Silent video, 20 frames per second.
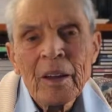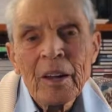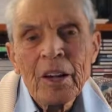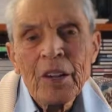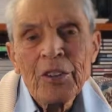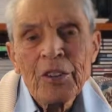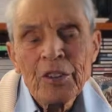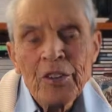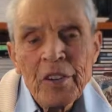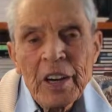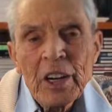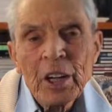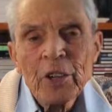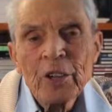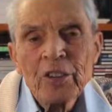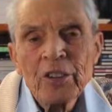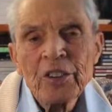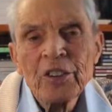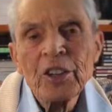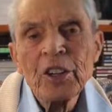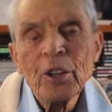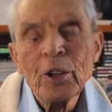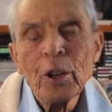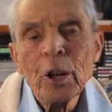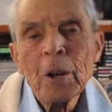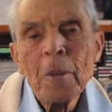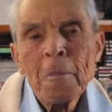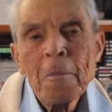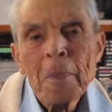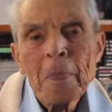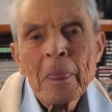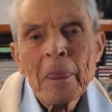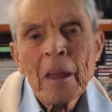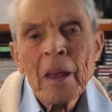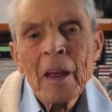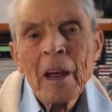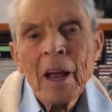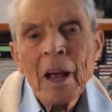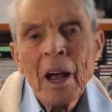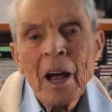It's found still
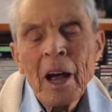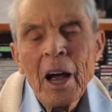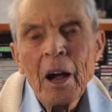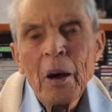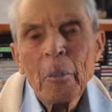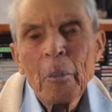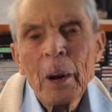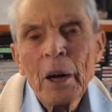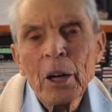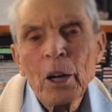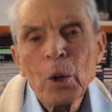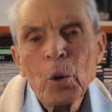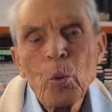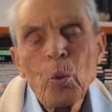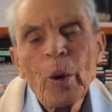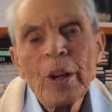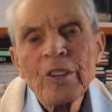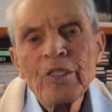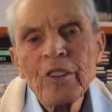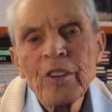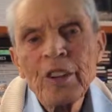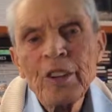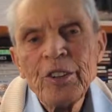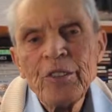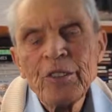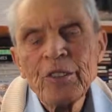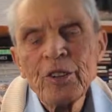among the Wesley